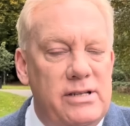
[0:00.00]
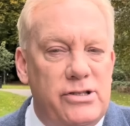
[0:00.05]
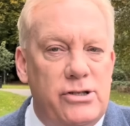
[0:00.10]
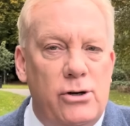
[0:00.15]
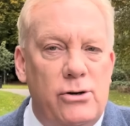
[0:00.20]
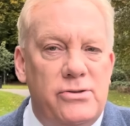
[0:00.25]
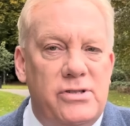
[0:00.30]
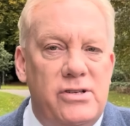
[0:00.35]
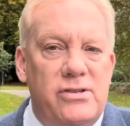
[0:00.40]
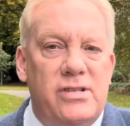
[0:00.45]

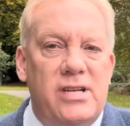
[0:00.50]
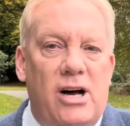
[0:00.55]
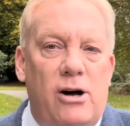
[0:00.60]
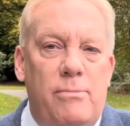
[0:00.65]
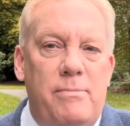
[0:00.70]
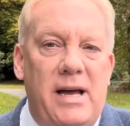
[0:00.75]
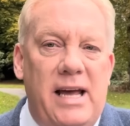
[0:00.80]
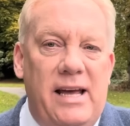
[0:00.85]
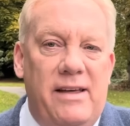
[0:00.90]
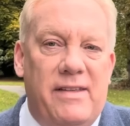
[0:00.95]
sources tell
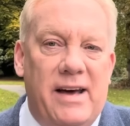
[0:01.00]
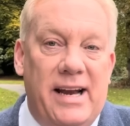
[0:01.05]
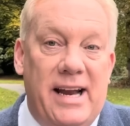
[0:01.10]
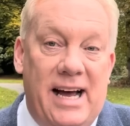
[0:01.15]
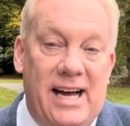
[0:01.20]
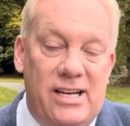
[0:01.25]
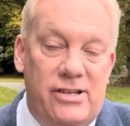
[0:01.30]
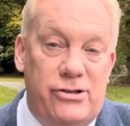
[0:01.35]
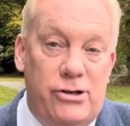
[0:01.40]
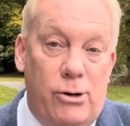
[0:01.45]
me that,
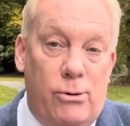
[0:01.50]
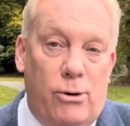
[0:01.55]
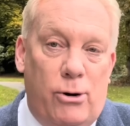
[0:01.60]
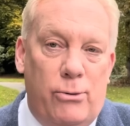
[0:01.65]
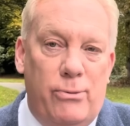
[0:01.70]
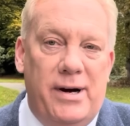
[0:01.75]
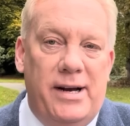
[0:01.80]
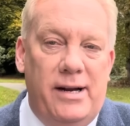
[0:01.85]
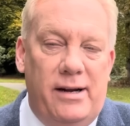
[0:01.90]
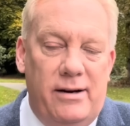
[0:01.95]
as you
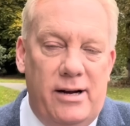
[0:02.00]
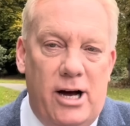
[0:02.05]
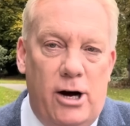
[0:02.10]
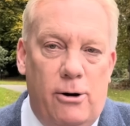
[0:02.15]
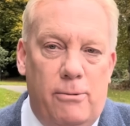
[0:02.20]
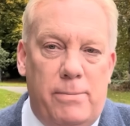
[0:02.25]
already know,